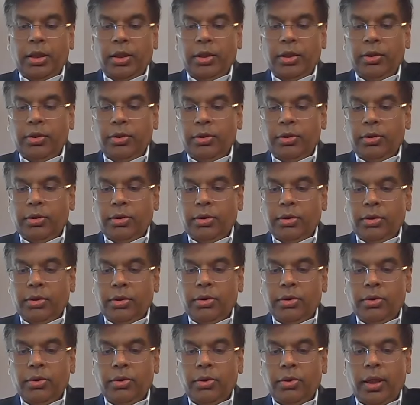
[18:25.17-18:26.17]
you
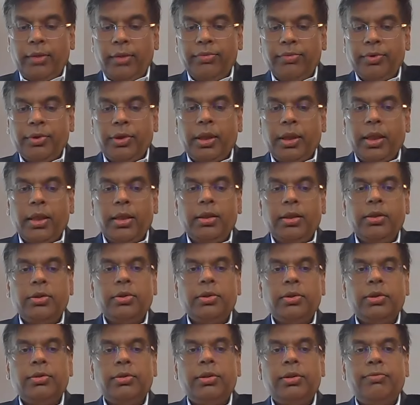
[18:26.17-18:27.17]
you do have to get
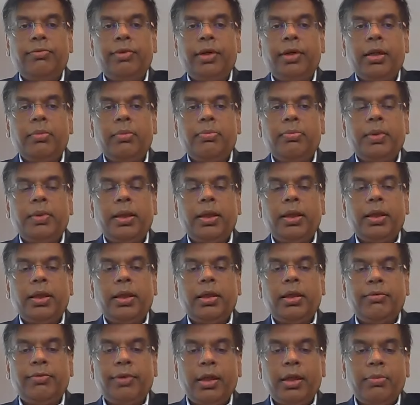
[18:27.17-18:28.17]
into the development
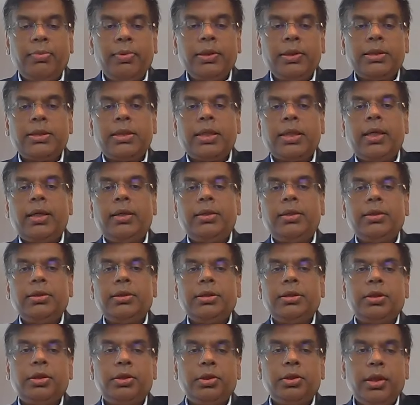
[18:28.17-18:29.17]
and development cycles
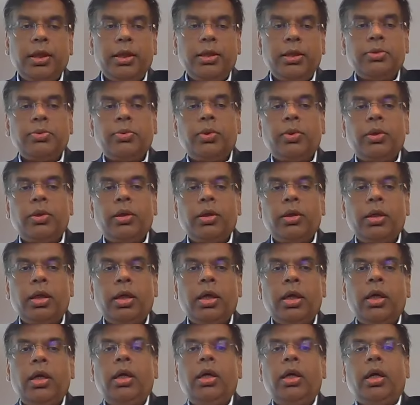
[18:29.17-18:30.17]
in today's world
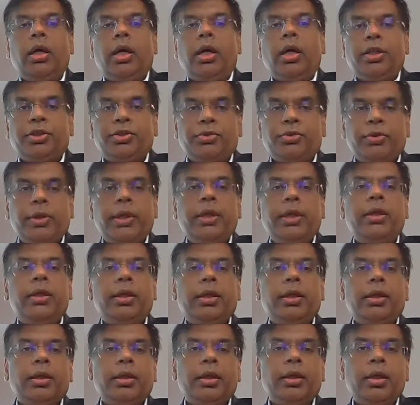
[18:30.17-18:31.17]
are
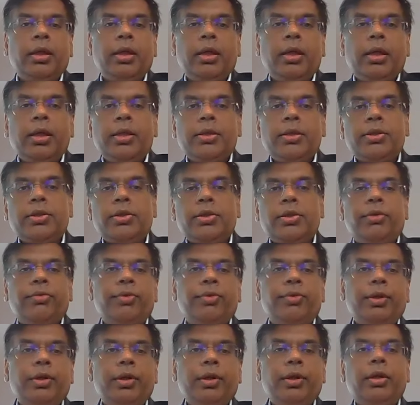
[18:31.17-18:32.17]
shrinking. So if
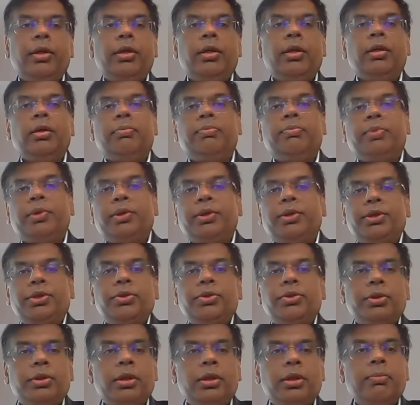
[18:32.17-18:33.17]
you're going to
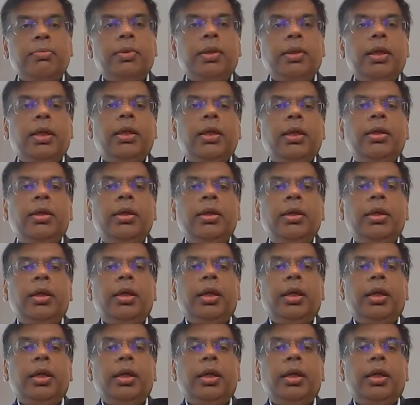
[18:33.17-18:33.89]
pursue something,